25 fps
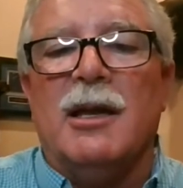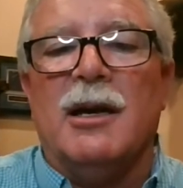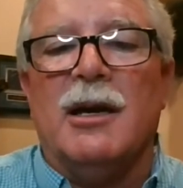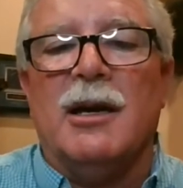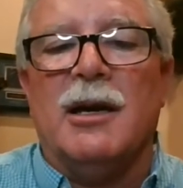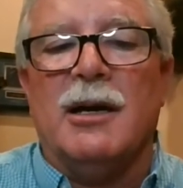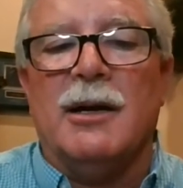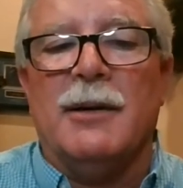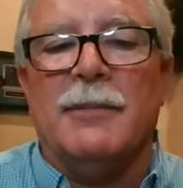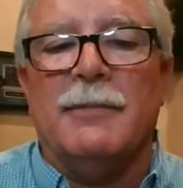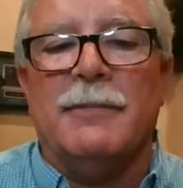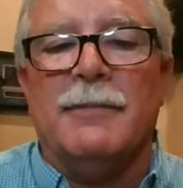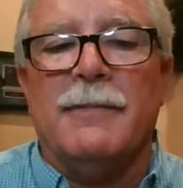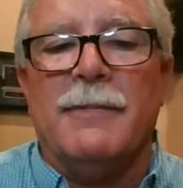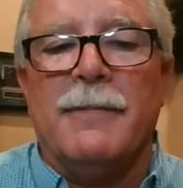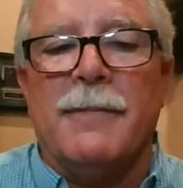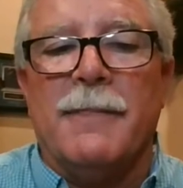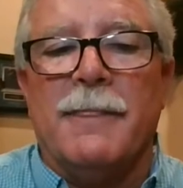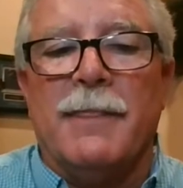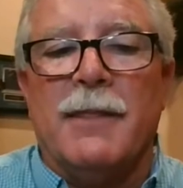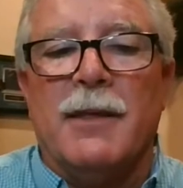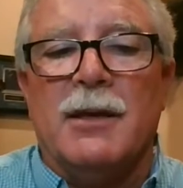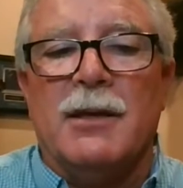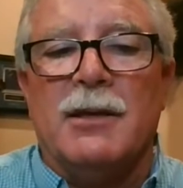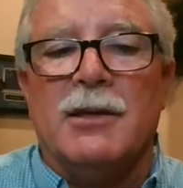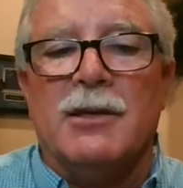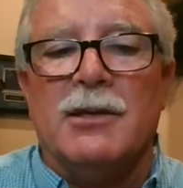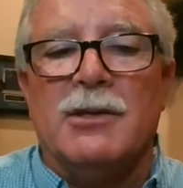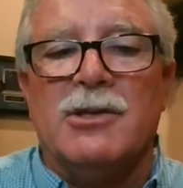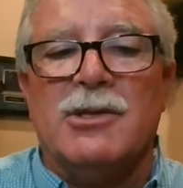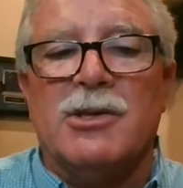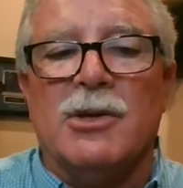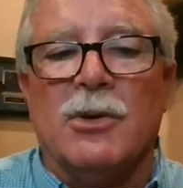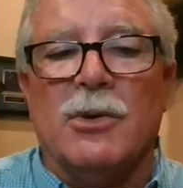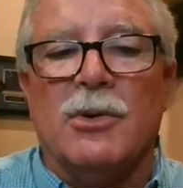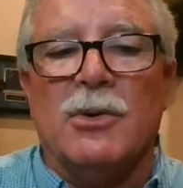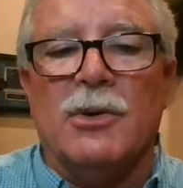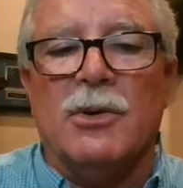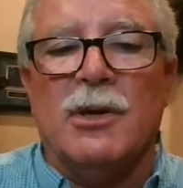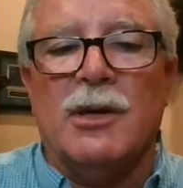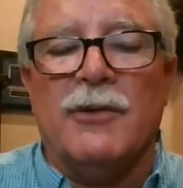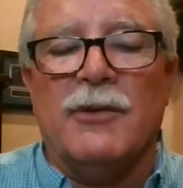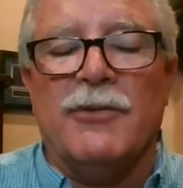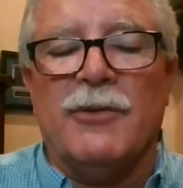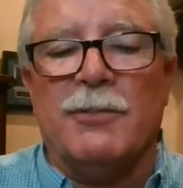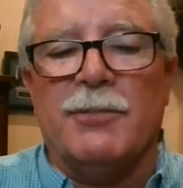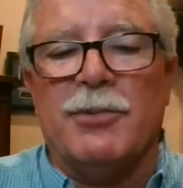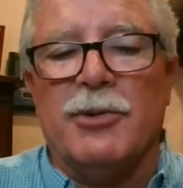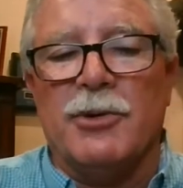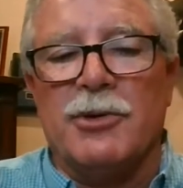Um, so
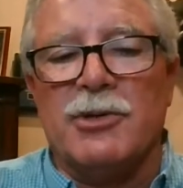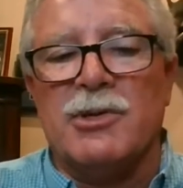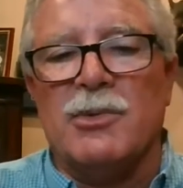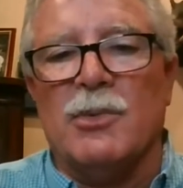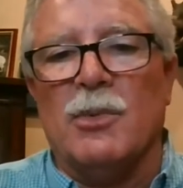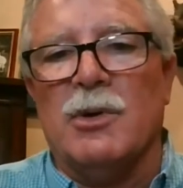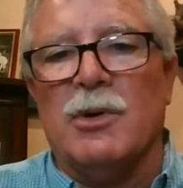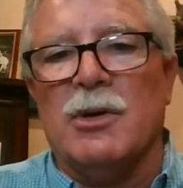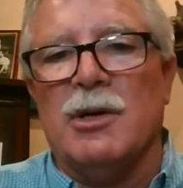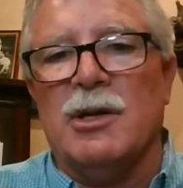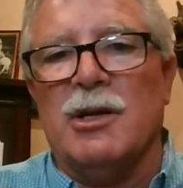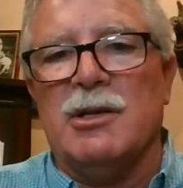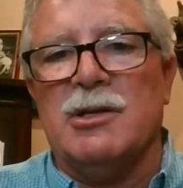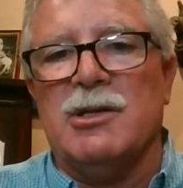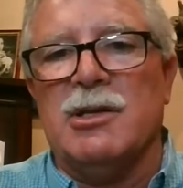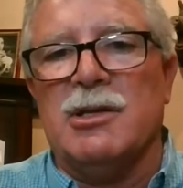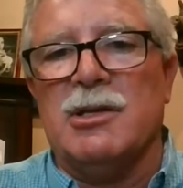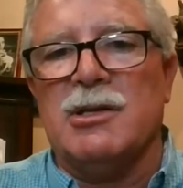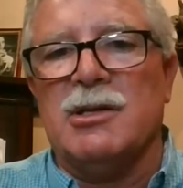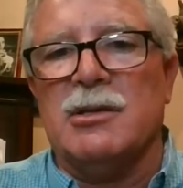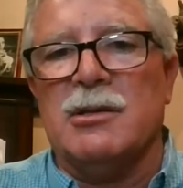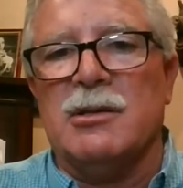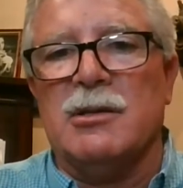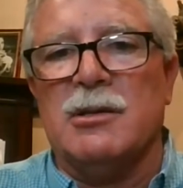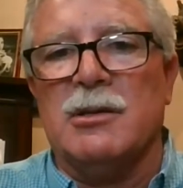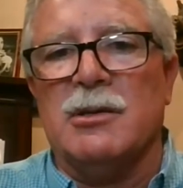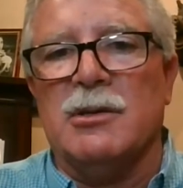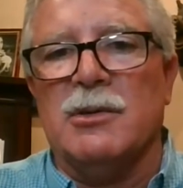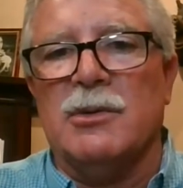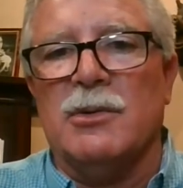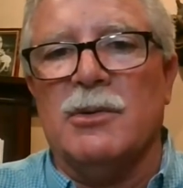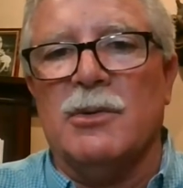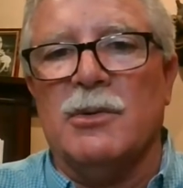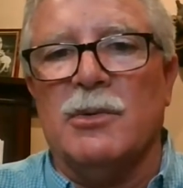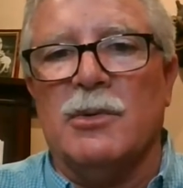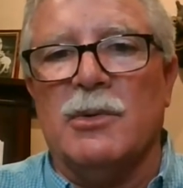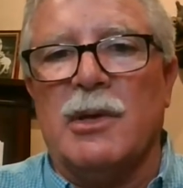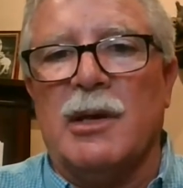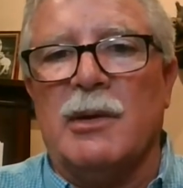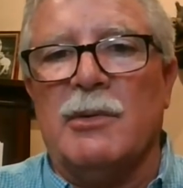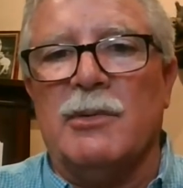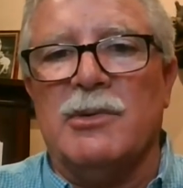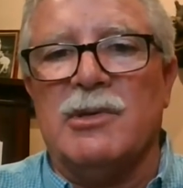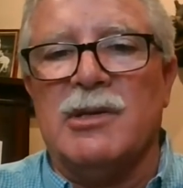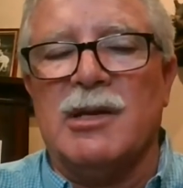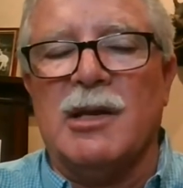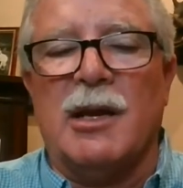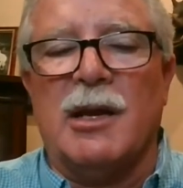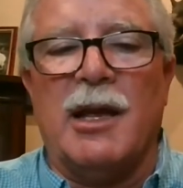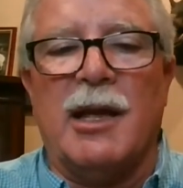if a person wanted to just they
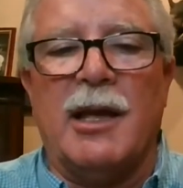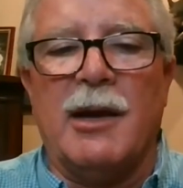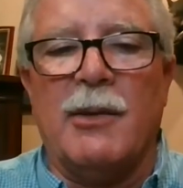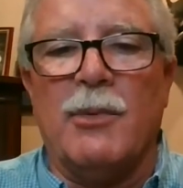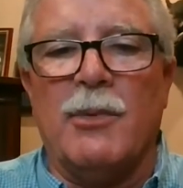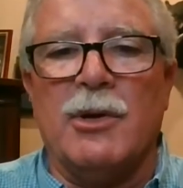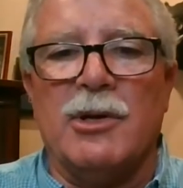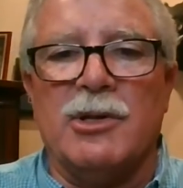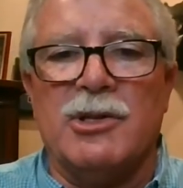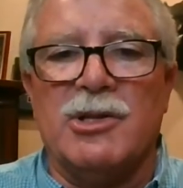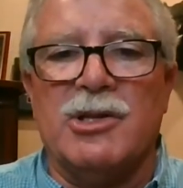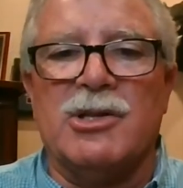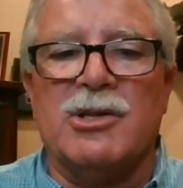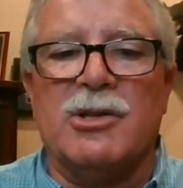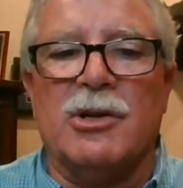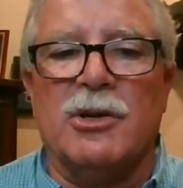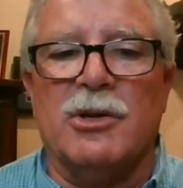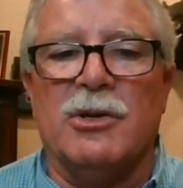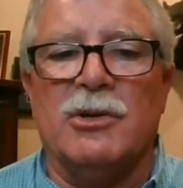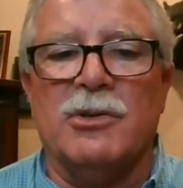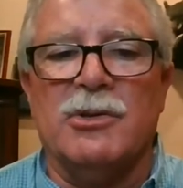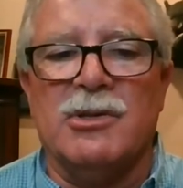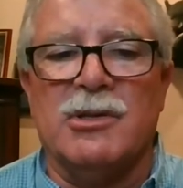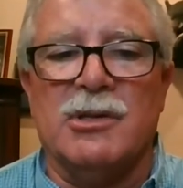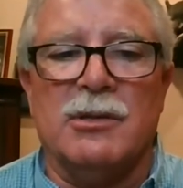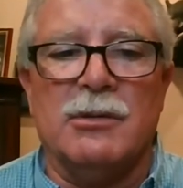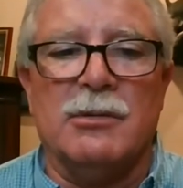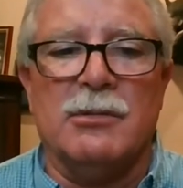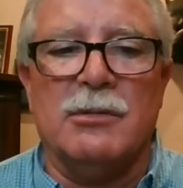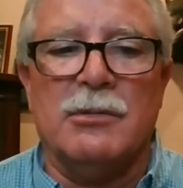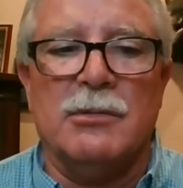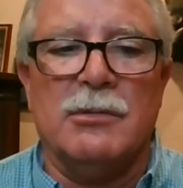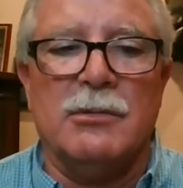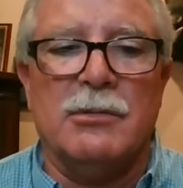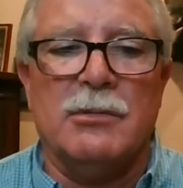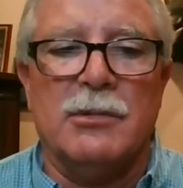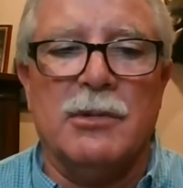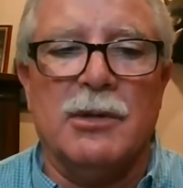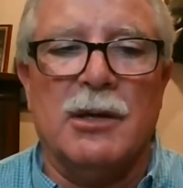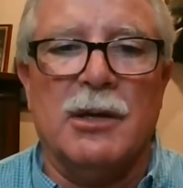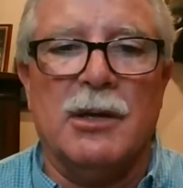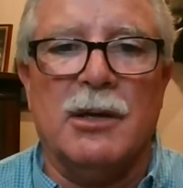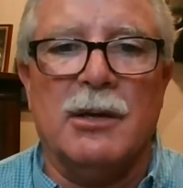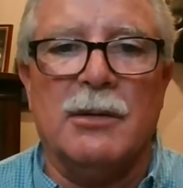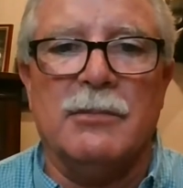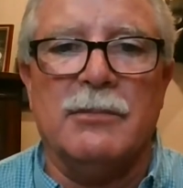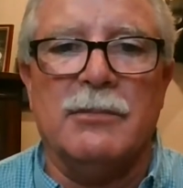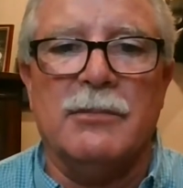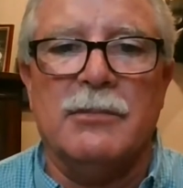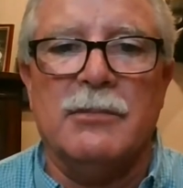said hey i want to just start using
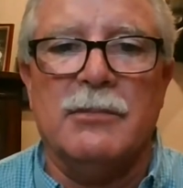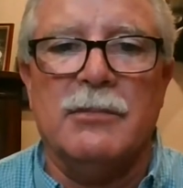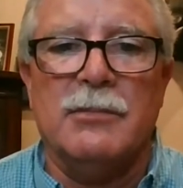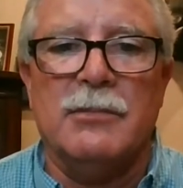um,